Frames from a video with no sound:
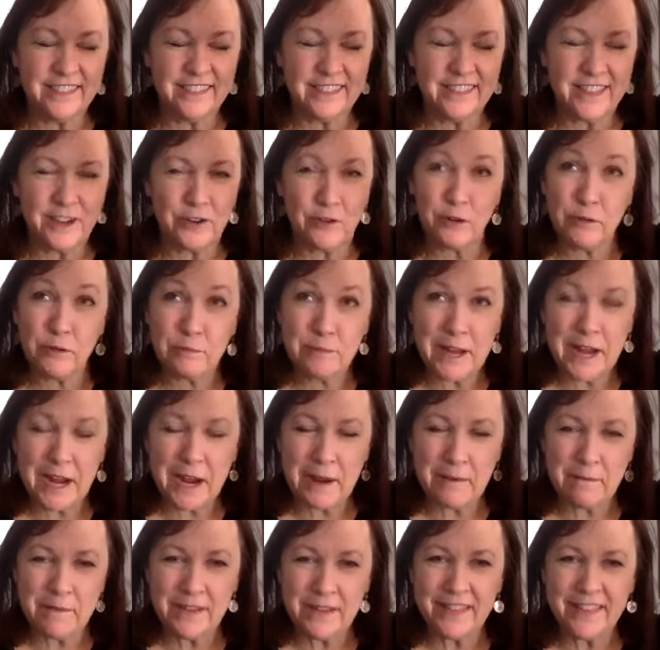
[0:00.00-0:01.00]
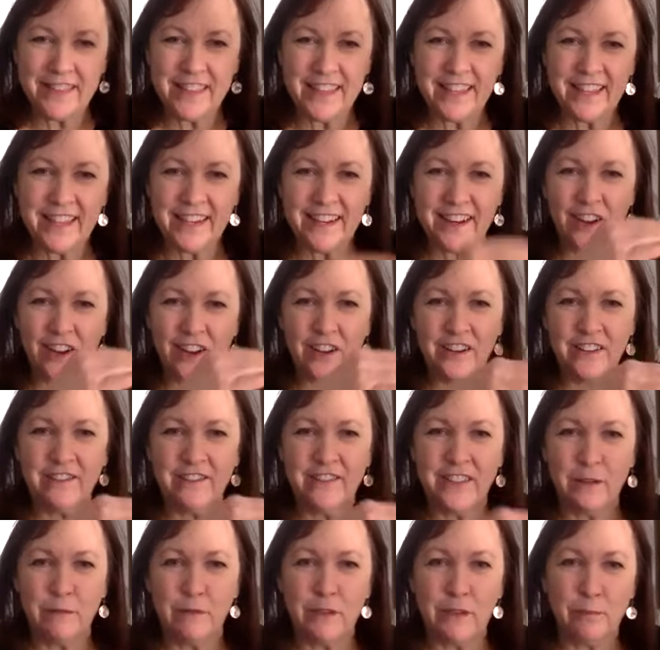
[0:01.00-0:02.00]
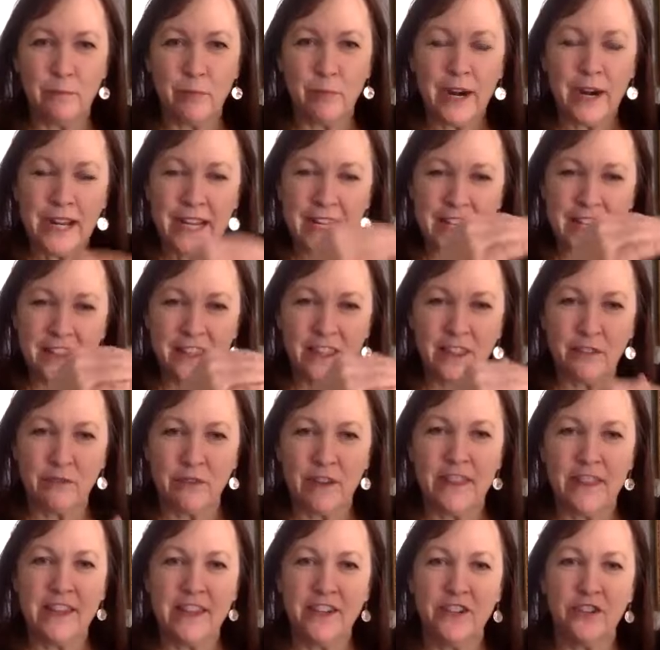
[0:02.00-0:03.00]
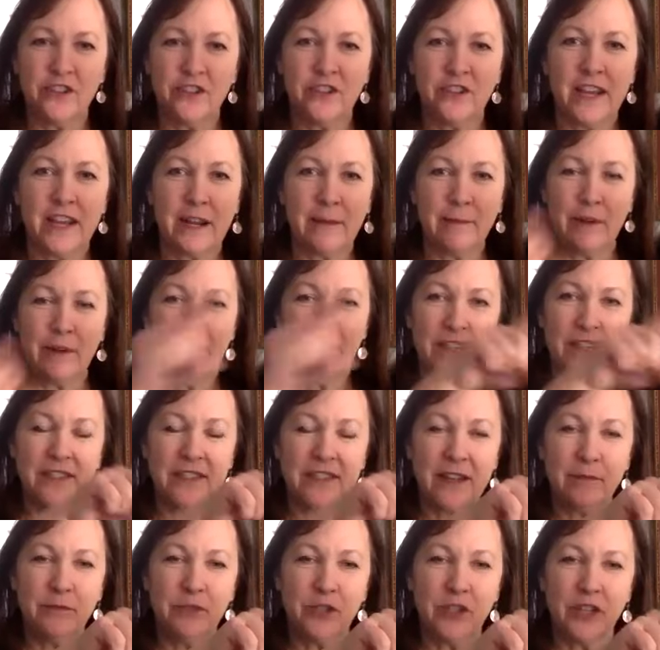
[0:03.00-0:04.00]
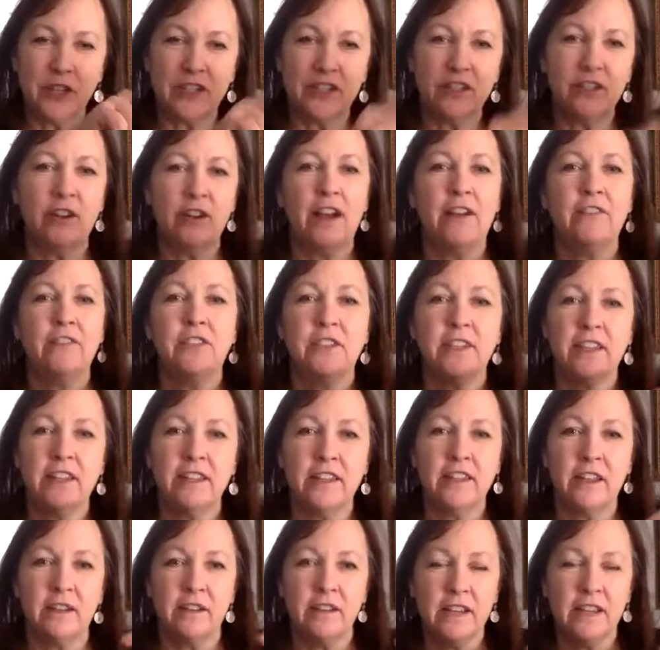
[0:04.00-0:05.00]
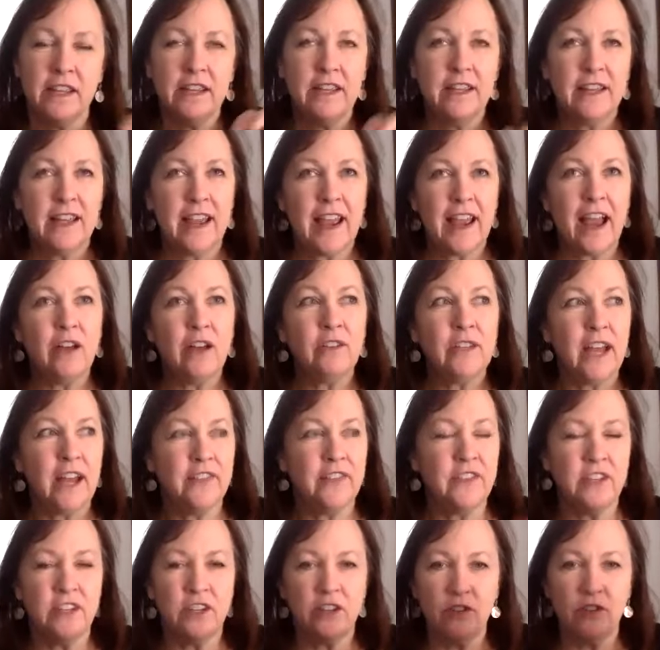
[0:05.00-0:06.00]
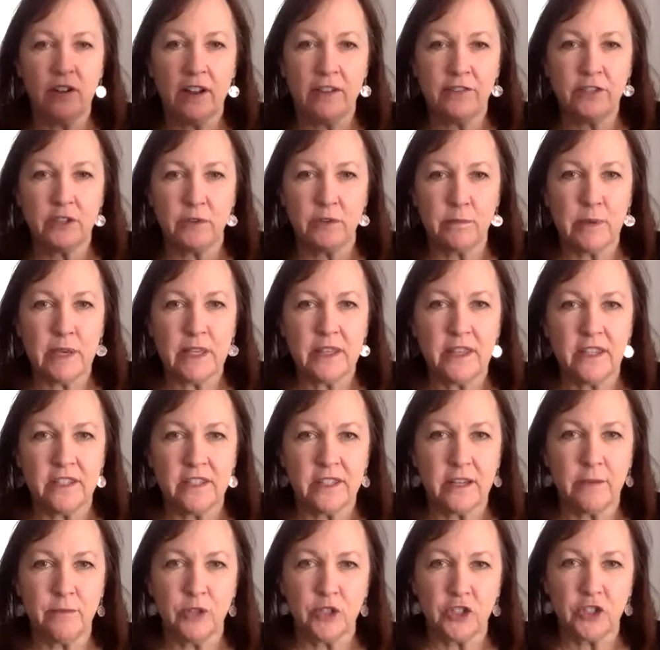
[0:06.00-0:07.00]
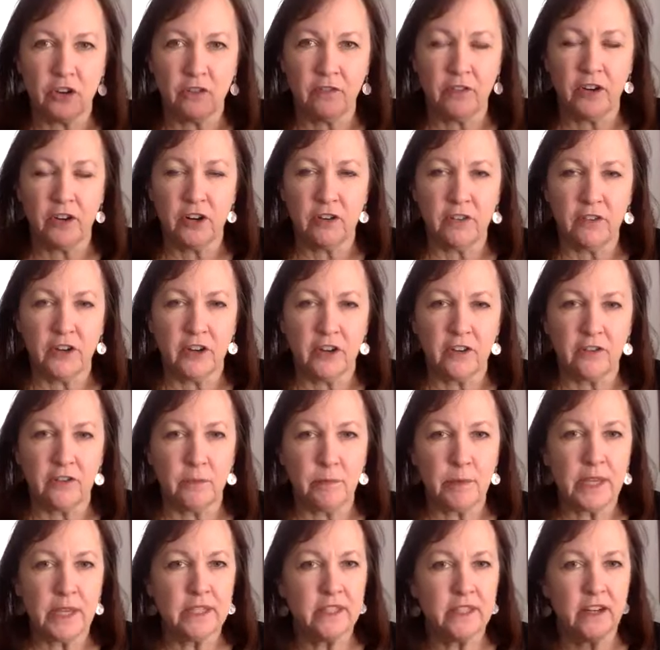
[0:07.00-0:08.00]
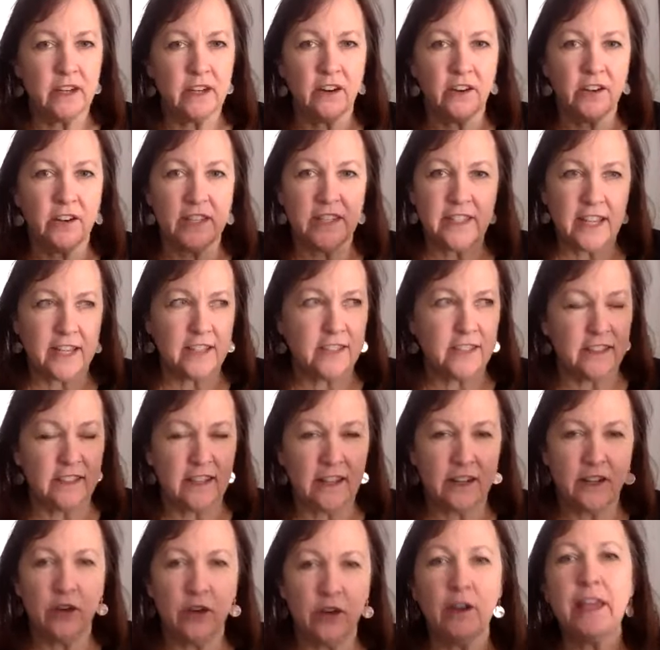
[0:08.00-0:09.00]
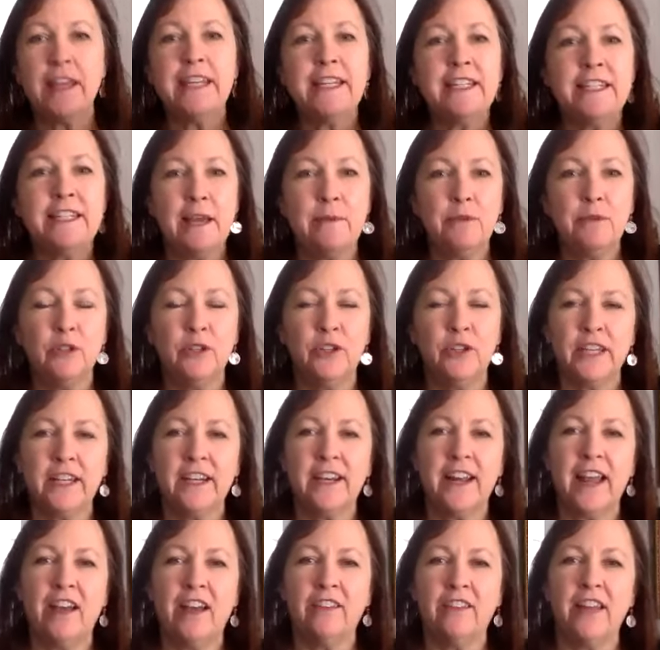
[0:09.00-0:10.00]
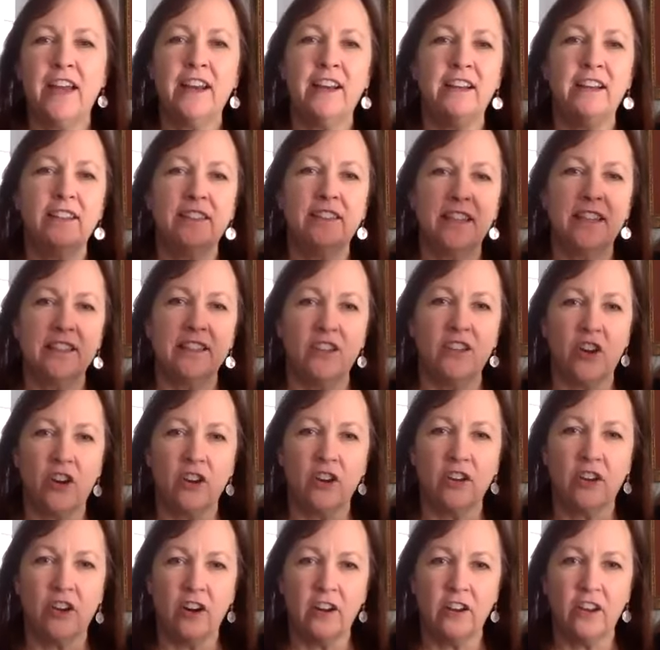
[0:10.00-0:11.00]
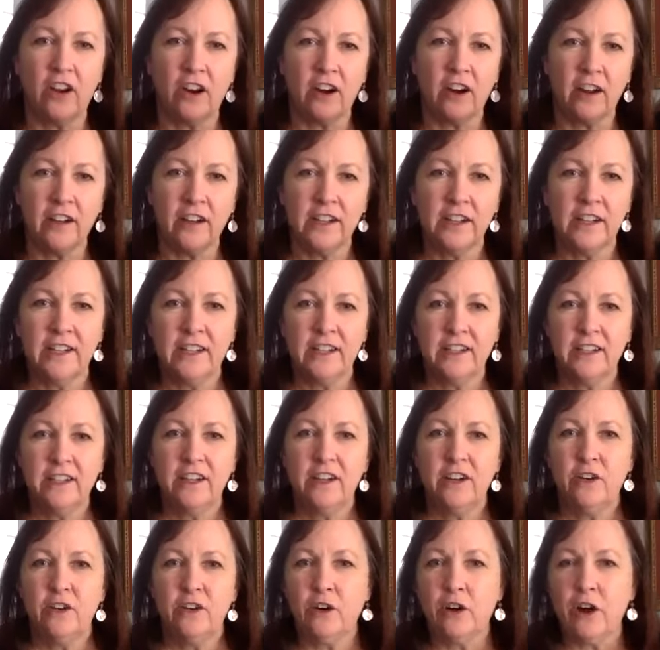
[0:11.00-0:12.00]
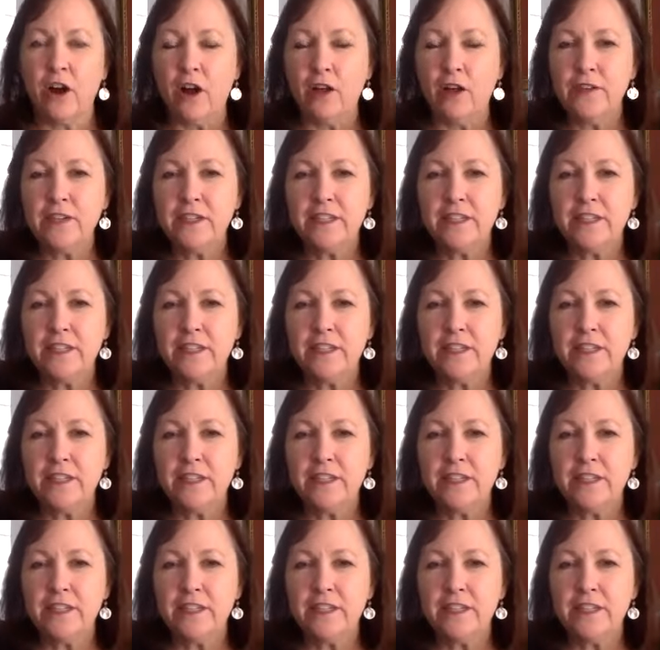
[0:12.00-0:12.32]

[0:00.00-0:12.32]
group name, then all of the predicate, the three things you're saying about that subject, you don't have to, in the outline, then you don't have to repeat the subject over and over and over because it already says, anytime you look at an outline and it says Laura, Laura, Laura, or all these